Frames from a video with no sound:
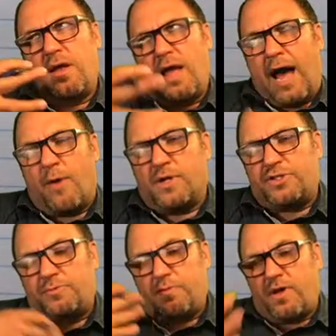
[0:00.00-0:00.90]
how
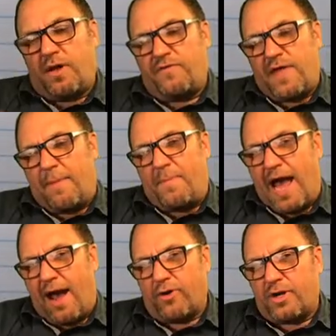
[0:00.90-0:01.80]
much of that
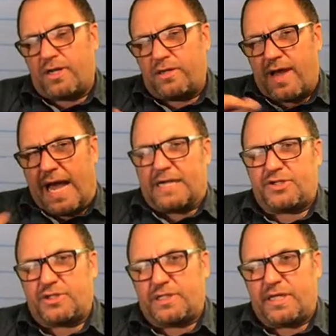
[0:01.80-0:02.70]
power can you
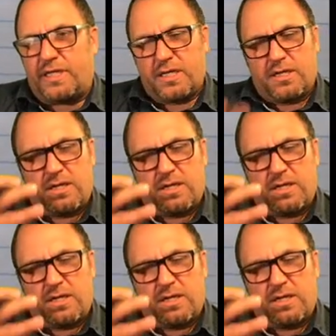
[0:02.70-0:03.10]
actually